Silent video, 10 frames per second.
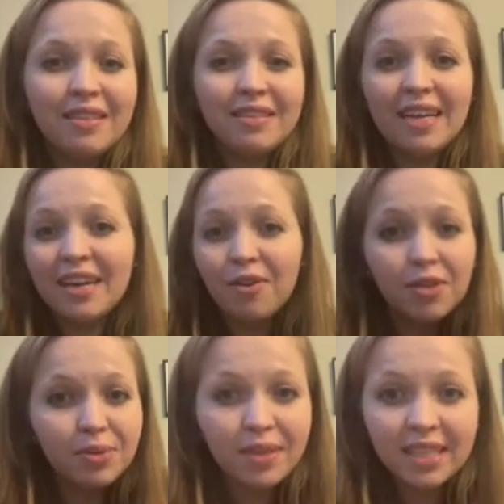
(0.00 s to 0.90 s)

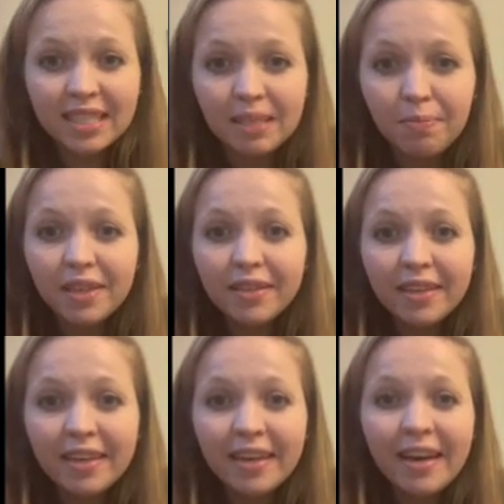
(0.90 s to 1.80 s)
diagnosed with a
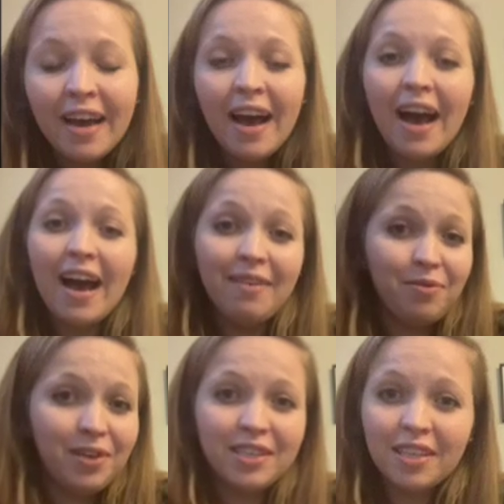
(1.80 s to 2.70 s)
disability, I've
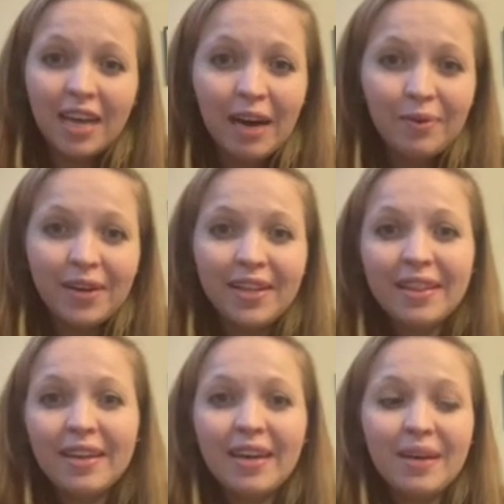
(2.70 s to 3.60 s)
worked a lot with
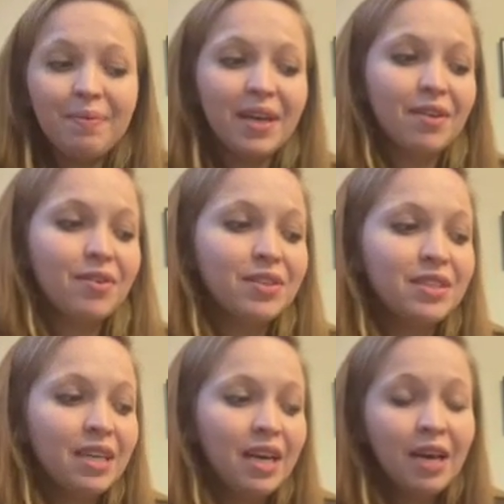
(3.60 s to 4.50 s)
kiddos
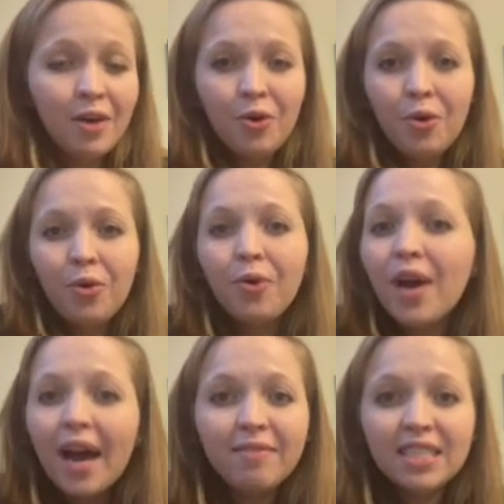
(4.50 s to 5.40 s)
who
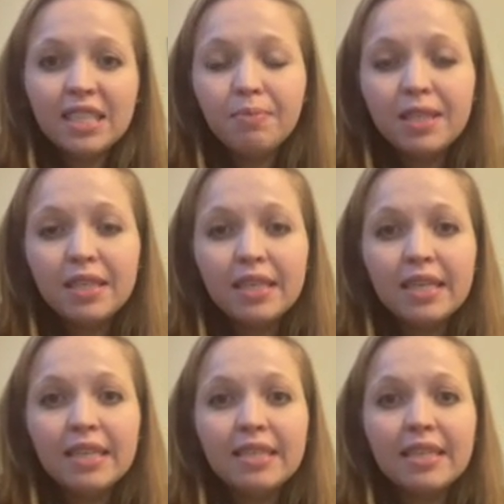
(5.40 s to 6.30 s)
have
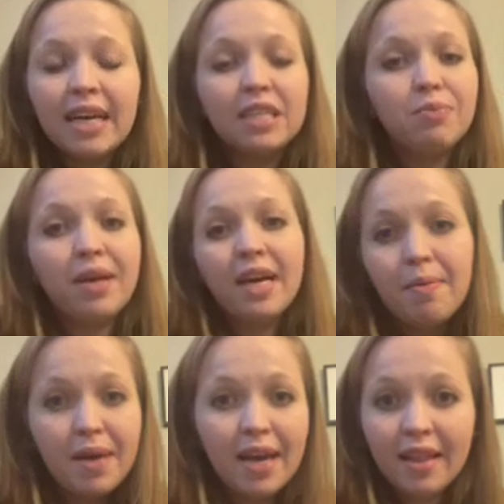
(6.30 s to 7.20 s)
disabilities. That's where
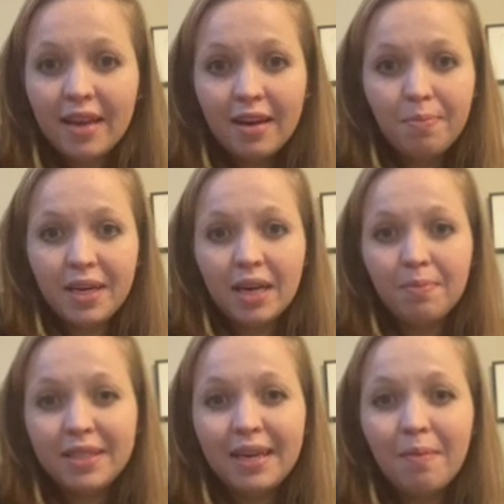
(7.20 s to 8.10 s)
ABA therapy
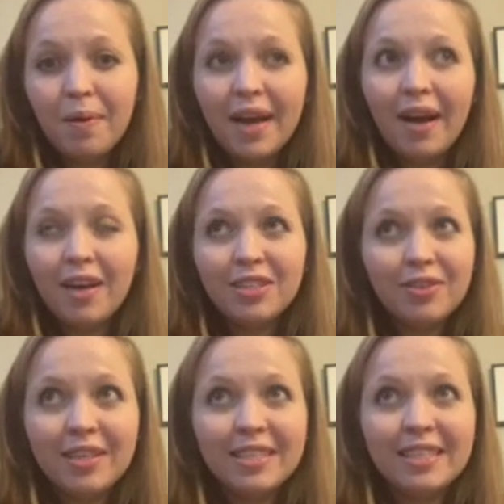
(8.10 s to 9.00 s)
comes in, but I also
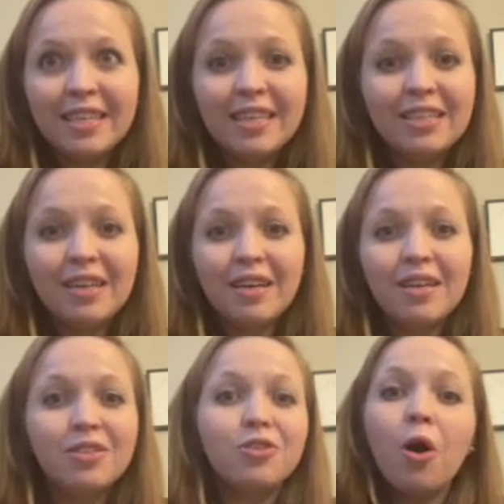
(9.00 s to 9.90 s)
can see it
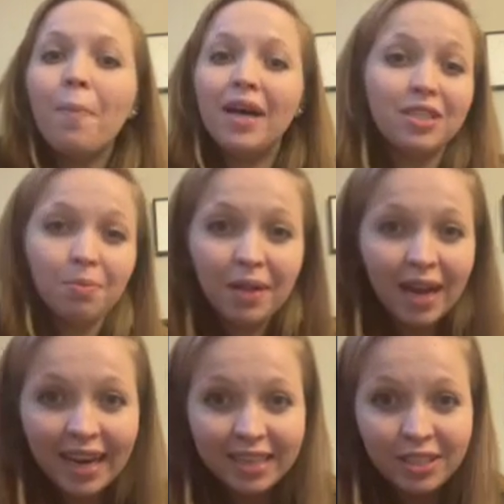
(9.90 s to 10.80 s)
so much
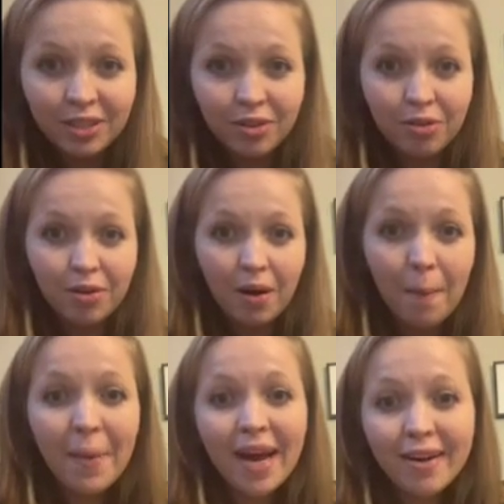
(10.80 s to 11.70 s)
applied to a
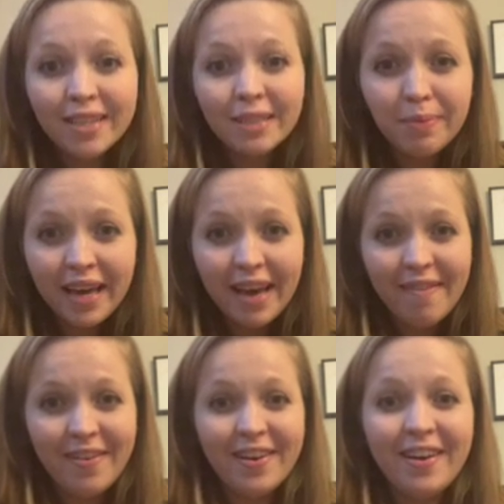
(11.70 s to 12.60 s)
parent's
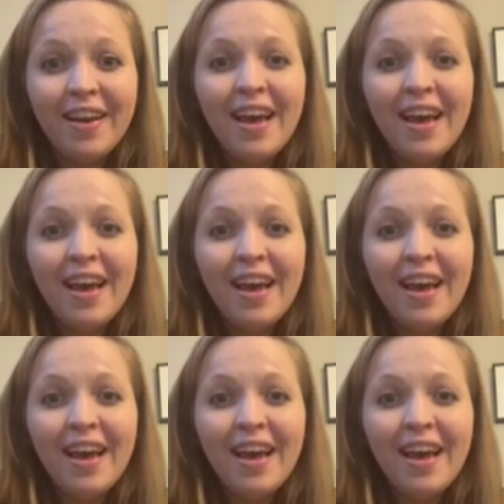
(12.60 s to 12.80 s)
behavior